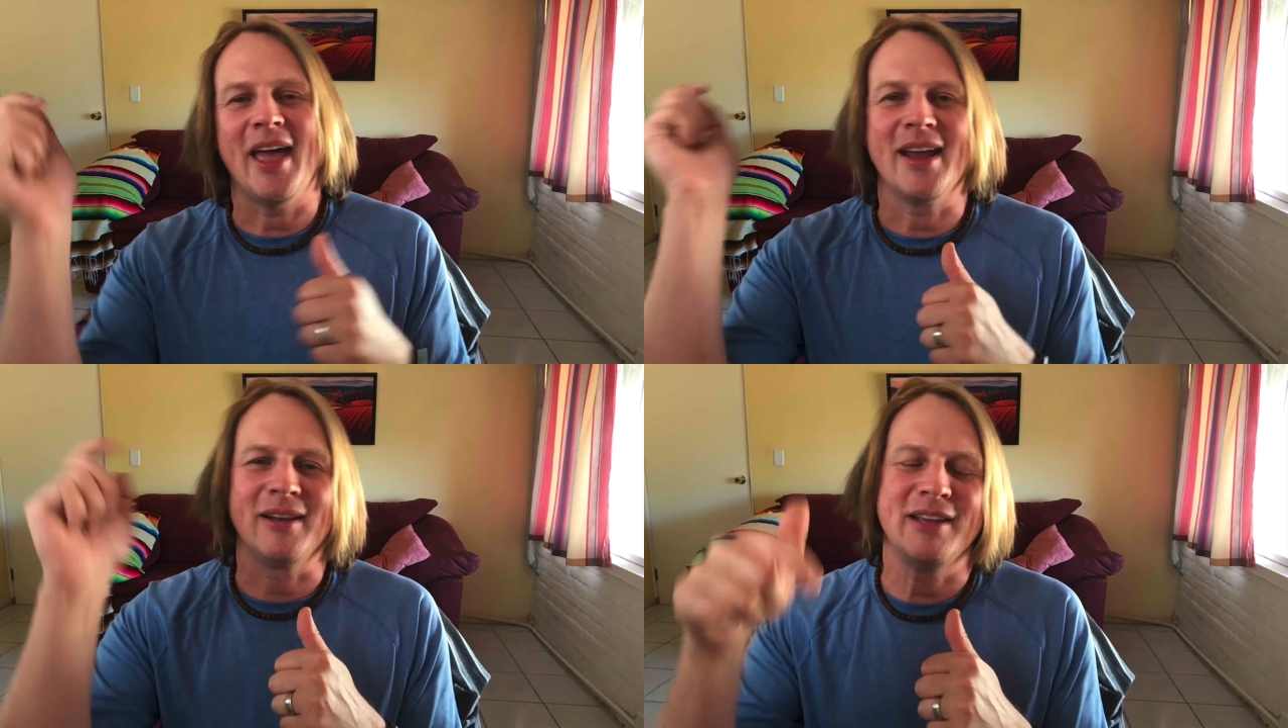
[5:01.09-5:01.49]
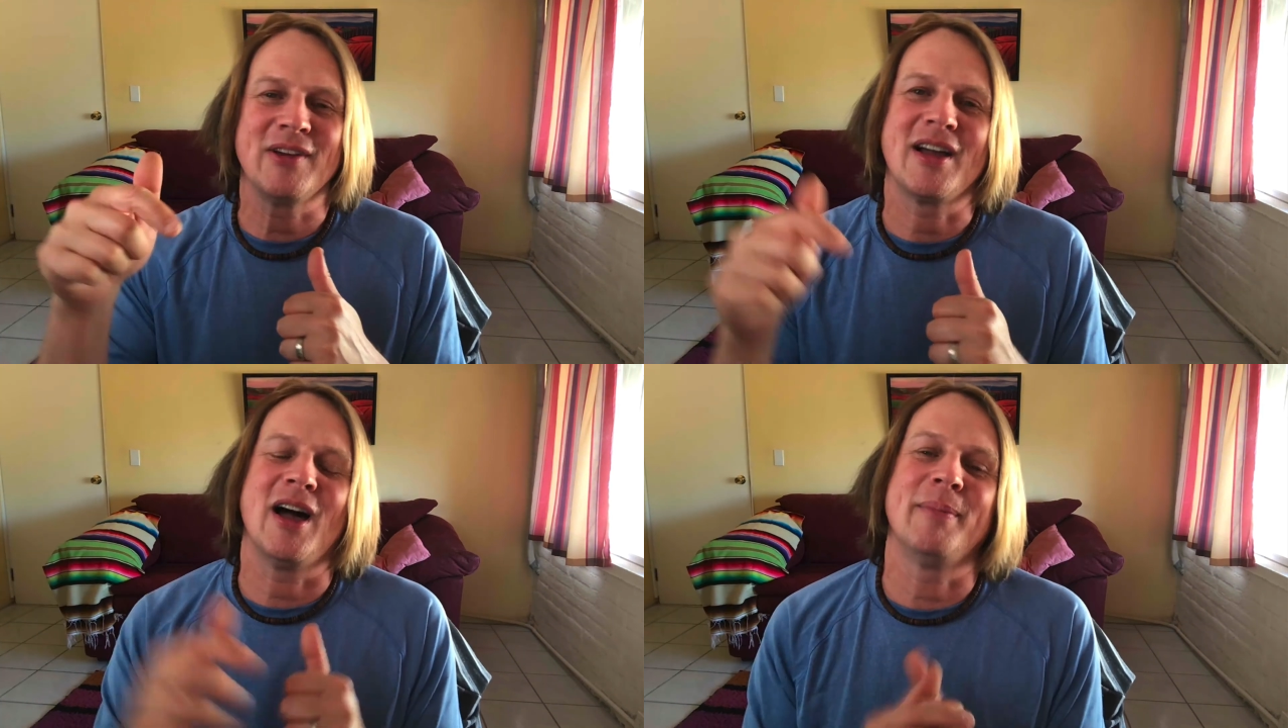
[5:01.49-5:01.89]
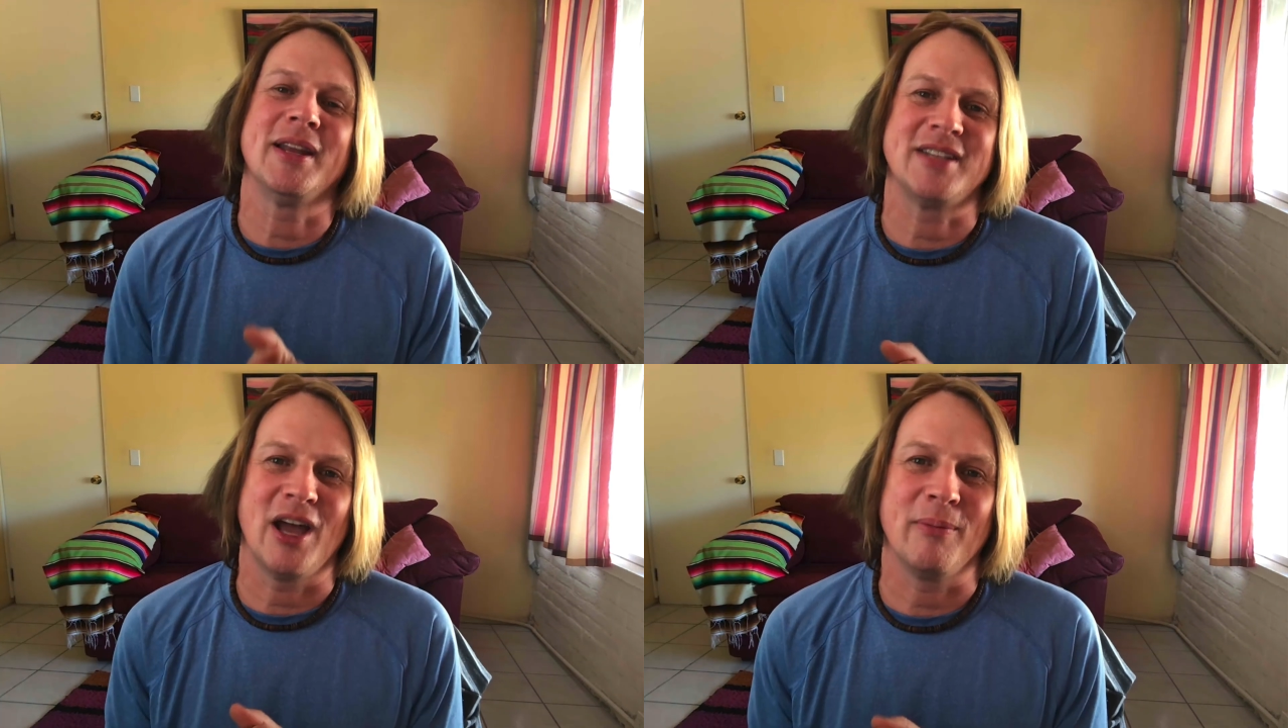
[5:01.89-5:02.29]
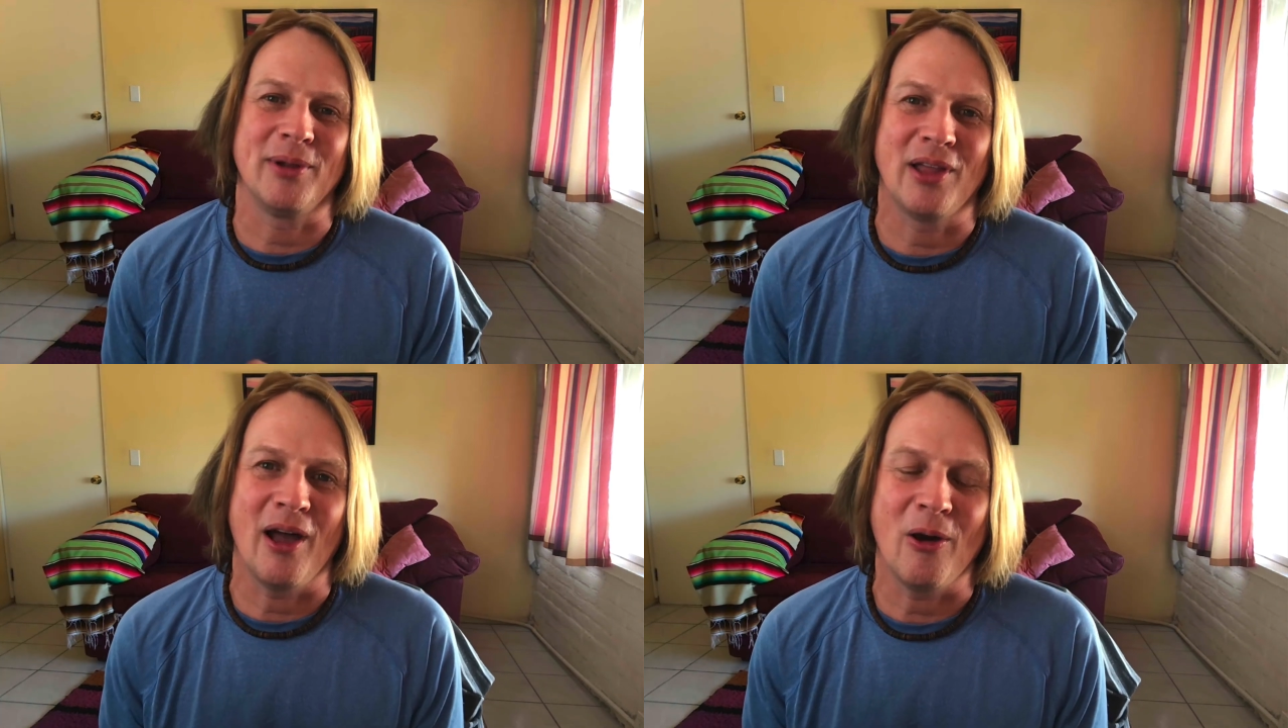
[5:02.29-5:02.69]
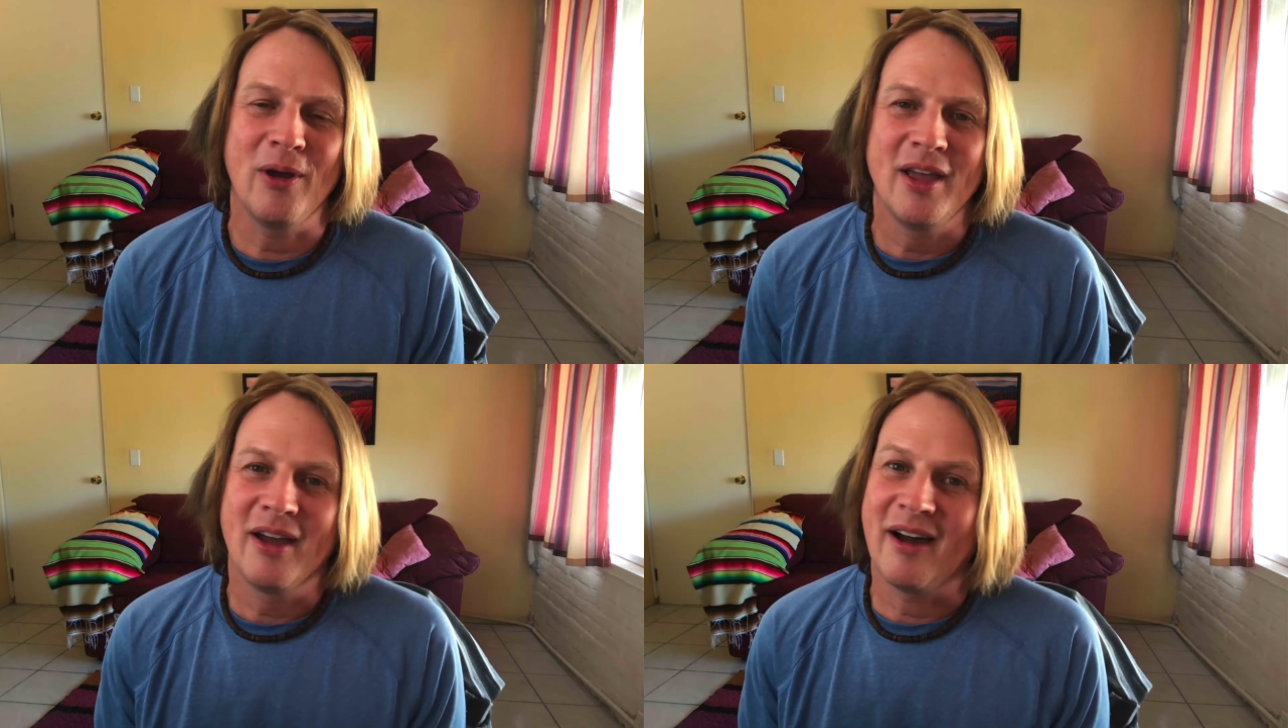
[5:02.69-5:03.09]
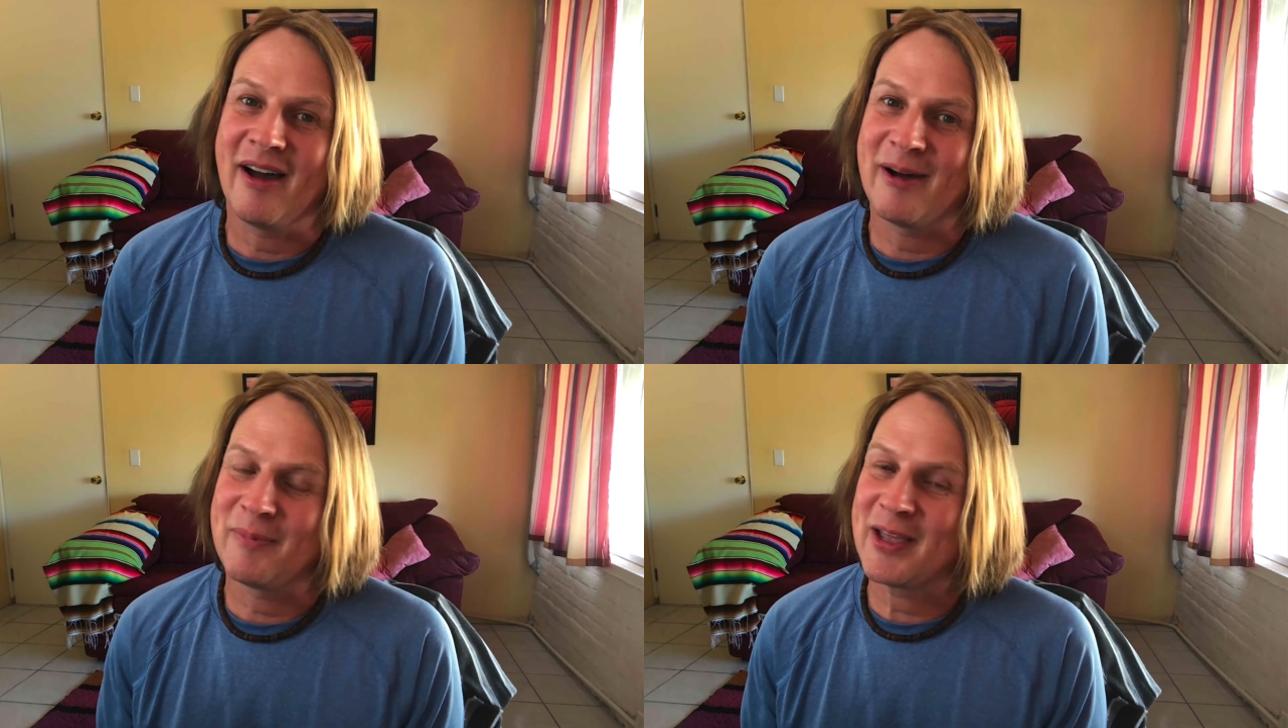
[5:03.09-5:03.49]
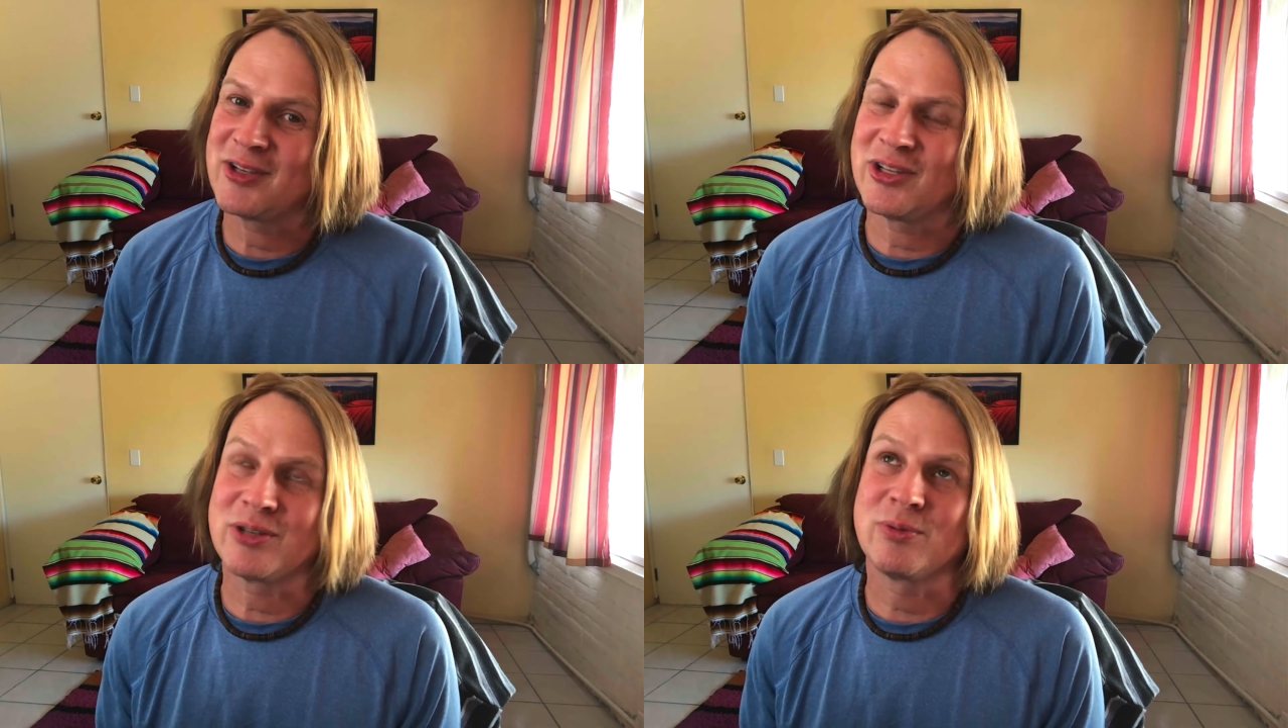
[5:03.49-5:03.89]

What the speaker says: and leave a comment down below. Like I said, this